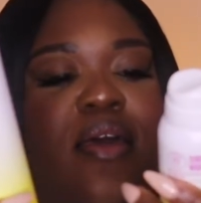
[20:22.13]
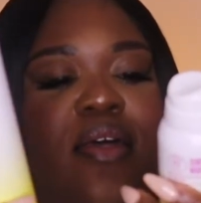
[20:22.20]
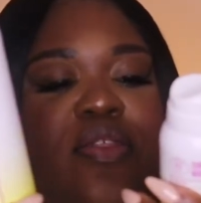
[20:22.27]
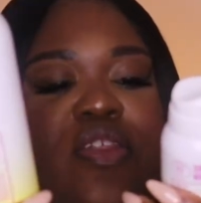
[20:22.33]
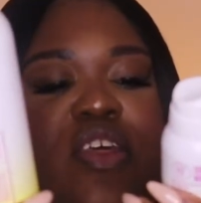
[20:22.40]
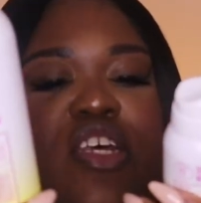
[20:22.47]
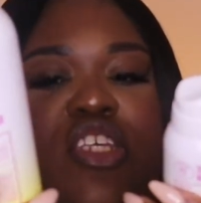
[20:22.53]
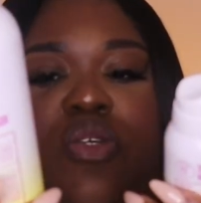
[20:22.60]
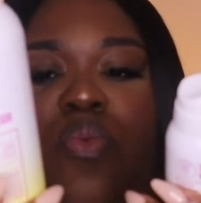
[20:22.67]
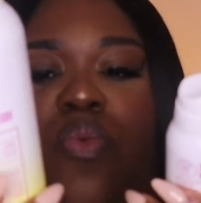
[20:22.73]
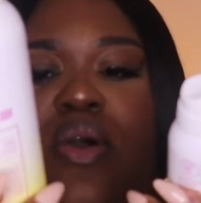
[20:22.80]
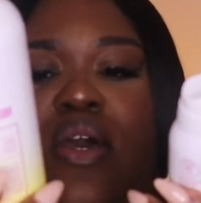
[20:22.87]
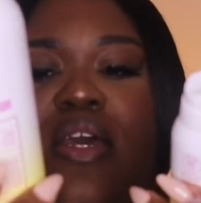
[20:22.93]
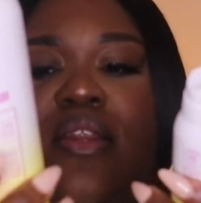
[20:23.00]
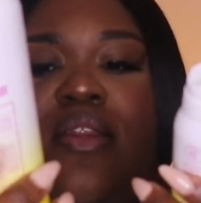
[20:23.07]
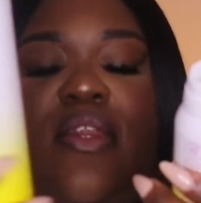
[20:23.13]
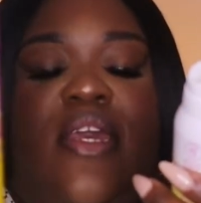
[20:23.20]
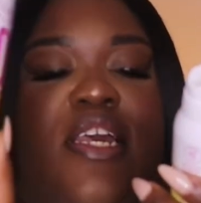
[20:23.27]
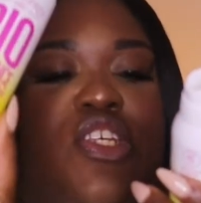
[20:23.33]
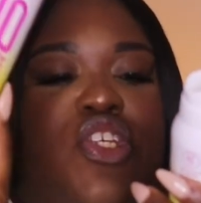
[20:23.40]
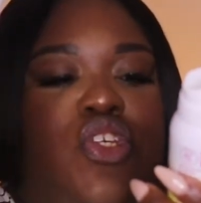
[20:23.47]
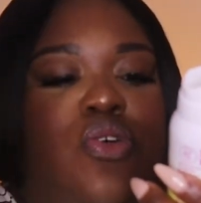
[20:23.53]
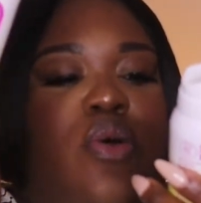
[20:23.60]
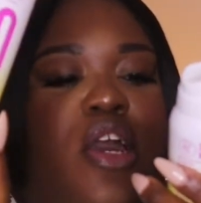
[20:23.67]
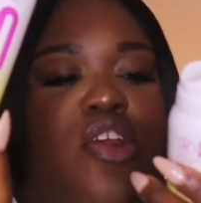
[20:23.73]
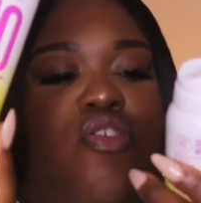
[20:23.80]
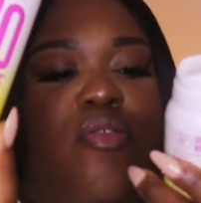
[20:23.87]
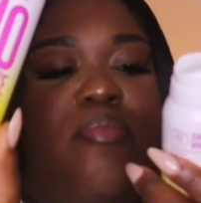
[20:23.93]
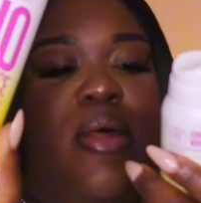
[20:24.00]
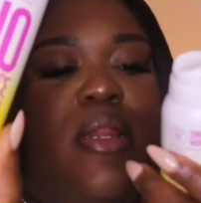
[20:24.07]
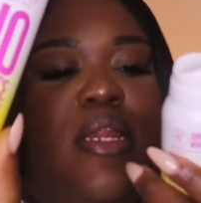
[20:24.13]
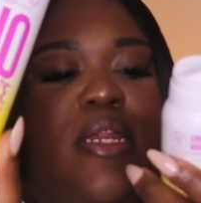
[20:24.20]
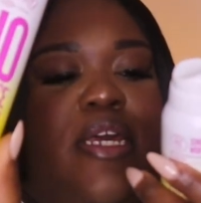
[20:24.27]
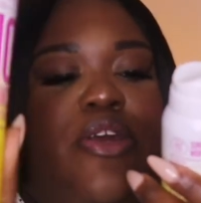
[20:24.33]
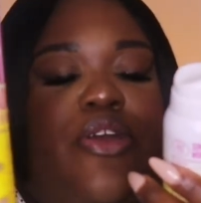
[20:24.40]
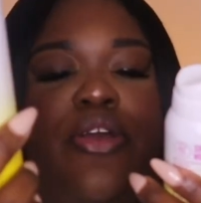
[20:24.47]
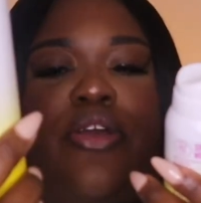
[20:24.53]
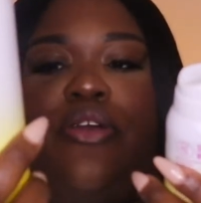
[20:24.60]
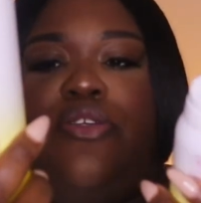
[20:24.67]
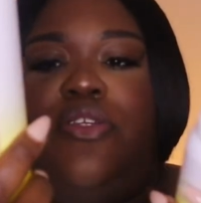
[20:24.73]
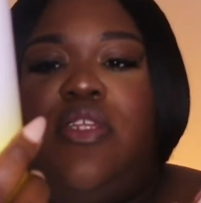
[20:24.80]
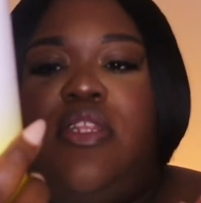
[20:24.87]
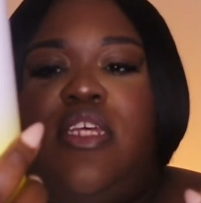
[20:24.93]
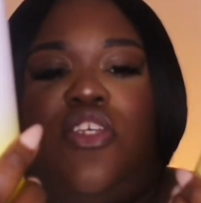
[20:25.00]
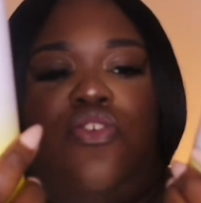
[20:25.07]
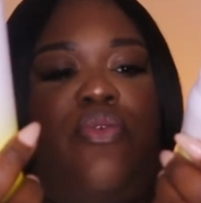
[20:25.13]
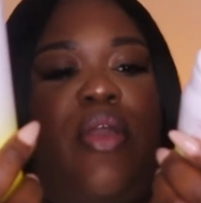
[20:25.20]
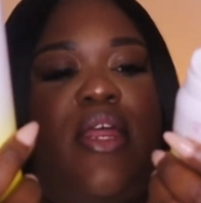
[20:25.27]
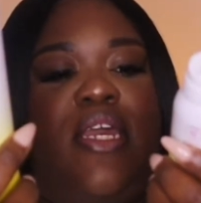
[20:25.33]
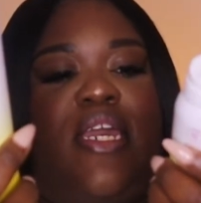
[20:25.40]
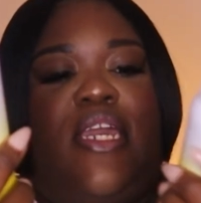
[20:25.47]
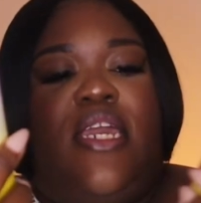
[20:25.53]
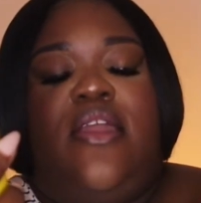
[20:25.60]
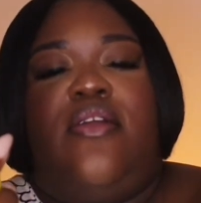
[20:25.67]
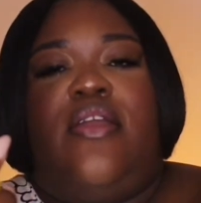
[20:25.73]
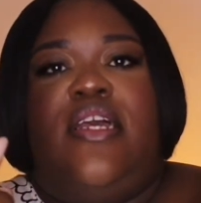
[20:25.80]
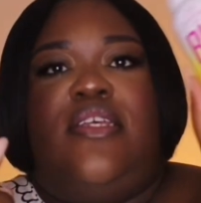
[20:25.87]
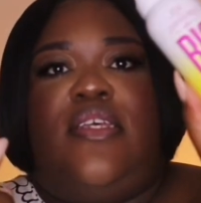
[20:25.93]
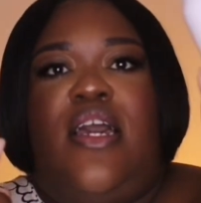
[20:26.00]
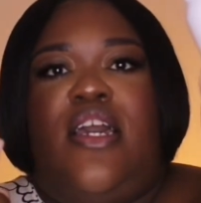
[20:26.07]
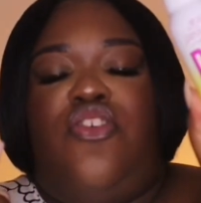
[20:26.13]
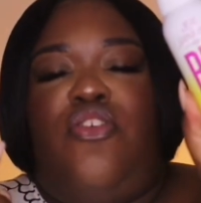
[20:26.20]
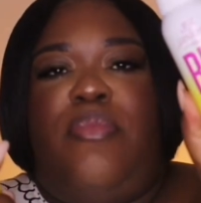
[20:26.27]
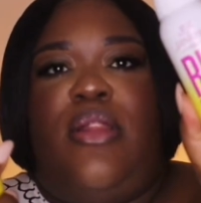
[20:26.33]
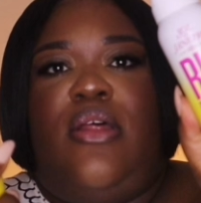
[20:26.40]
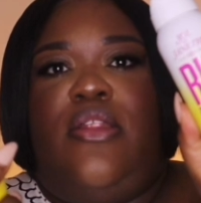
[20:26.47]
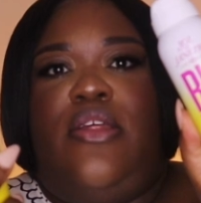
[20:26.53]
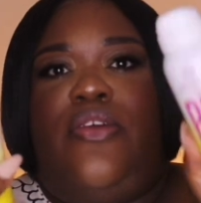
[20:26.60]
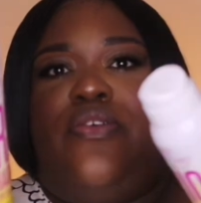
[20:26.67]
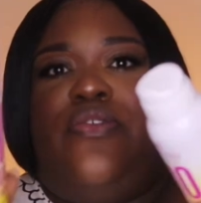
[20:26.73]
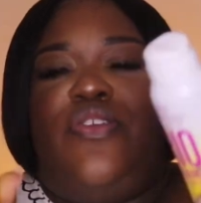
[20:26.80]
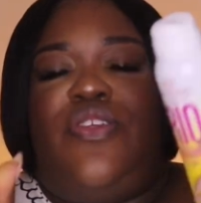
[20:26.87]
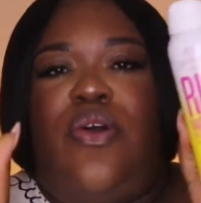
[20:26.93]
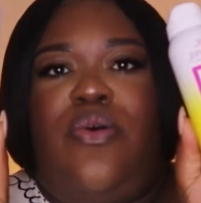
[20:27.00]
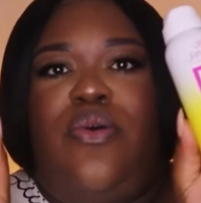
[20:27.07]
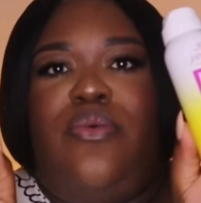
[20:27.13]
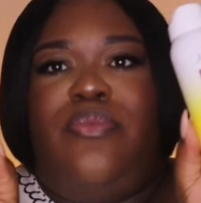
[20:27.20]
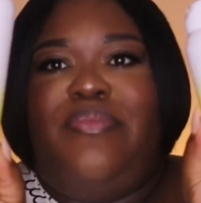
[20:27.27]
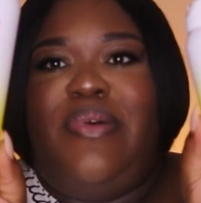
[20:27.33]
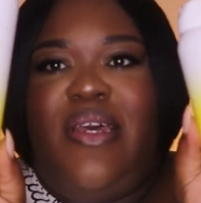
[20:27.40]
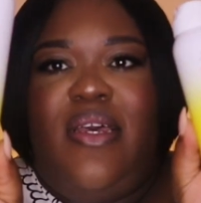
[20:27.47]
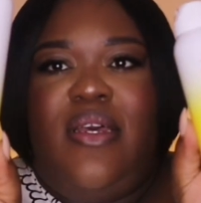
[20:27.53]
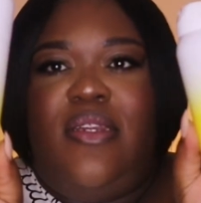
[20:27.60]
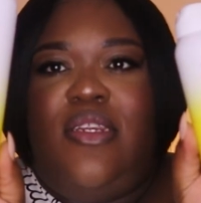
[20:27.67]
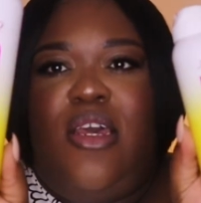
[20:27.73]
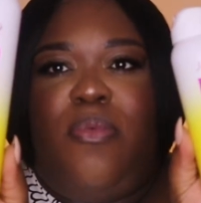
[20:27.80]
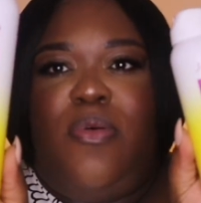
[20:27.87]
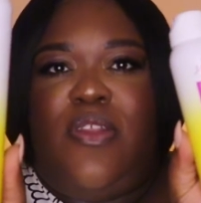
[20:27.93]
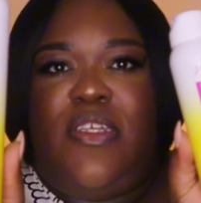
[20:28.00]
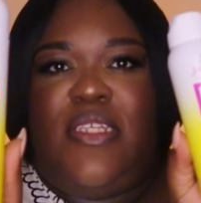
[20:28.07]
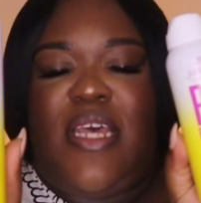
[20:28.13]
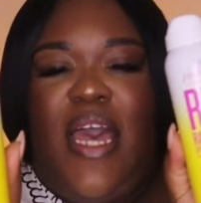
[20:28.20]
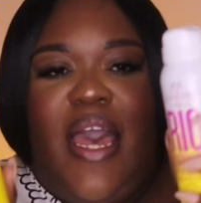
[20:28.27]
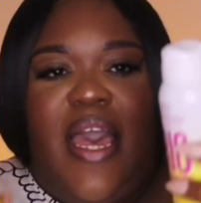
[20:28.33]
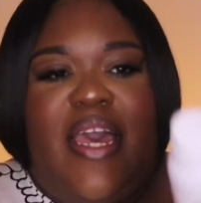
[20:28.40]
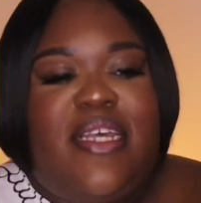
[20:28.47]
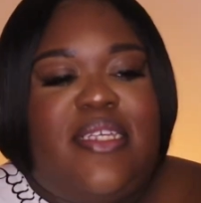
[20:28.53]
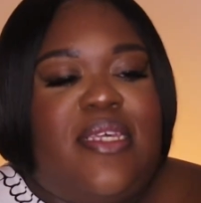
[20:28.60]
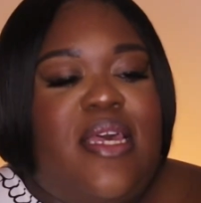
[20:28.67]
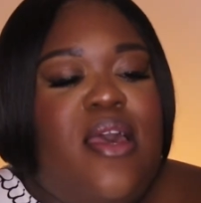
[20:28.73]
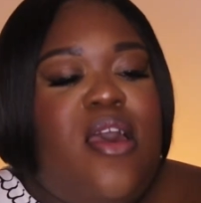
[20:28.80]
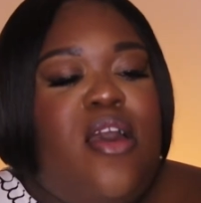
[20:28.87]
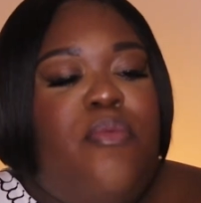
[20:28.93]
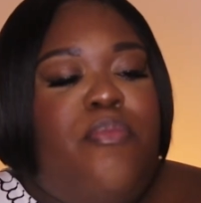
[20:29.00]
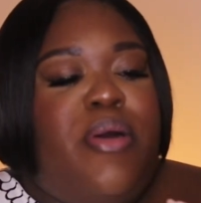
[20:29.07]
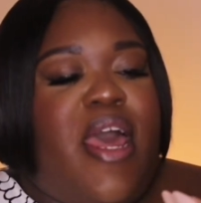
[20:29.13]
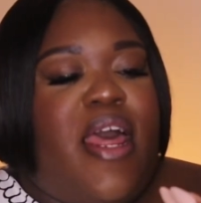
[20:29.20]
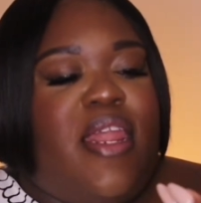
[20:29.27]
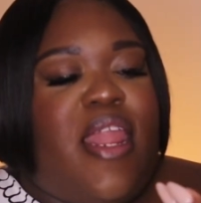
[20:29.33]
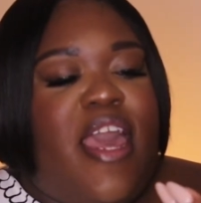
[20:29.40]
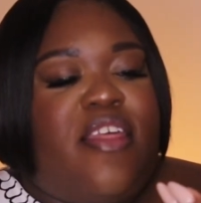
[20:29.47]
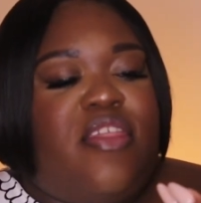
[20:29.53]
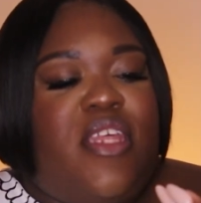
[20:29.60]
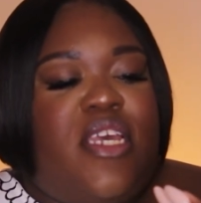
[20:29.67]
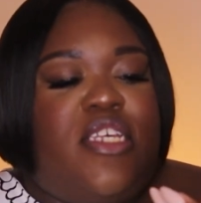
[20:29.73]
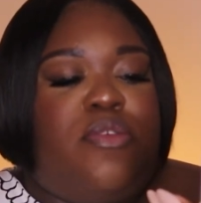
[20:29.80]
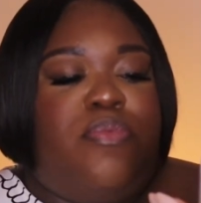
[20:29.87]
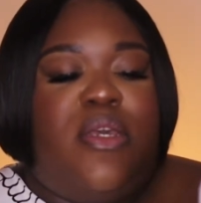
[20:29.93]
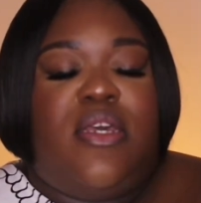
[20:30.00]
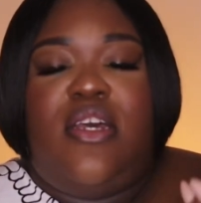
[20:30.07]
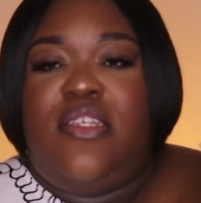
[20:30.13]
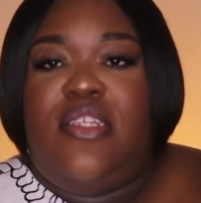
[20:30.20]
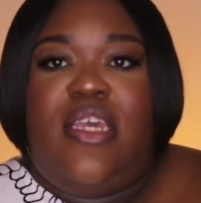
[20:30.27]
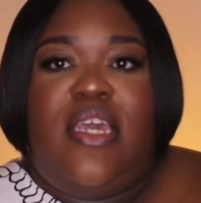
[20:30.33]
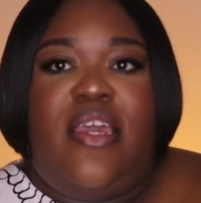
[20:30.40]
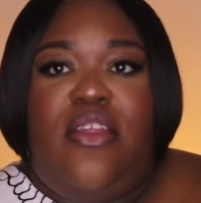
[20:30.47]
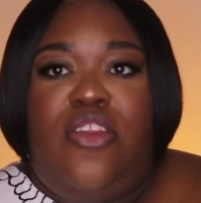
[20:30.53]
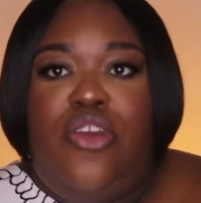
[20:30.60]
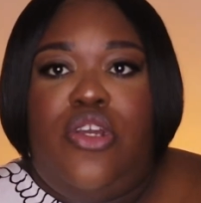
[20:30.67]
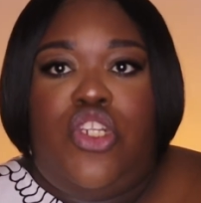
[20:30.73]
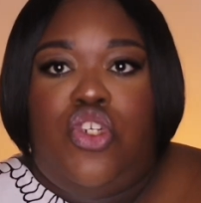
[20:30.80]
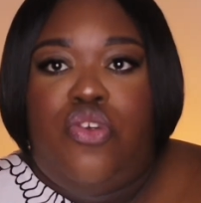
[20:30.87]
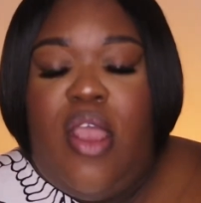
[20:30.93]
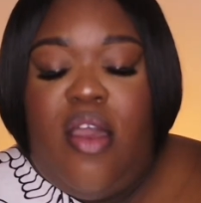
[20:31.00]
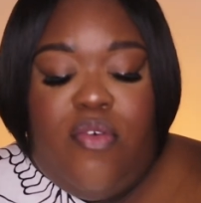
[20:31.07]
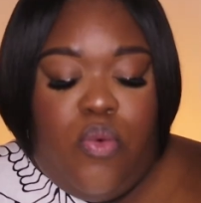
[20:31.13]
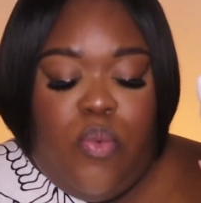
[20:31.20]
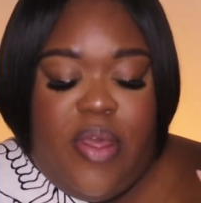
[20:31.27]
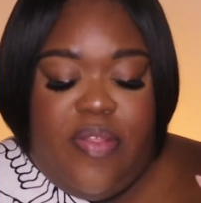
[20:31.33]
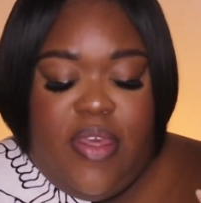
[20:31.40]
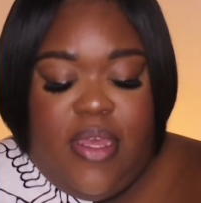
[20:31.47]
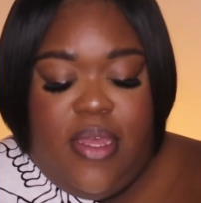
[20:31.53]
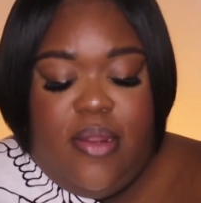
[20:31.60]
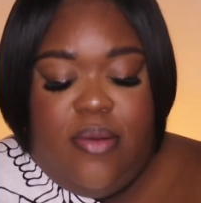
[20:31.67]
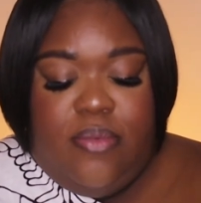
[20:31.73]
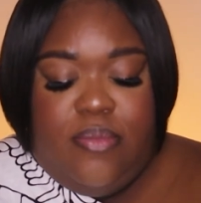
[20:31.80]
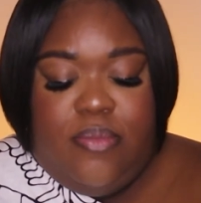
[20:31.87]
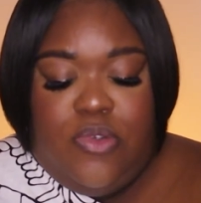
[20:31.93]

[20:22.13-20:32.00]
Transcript: This one is 200 milliliters. This right here is 100 milliliters, so double the size. But I like this because, again, you can travel with it.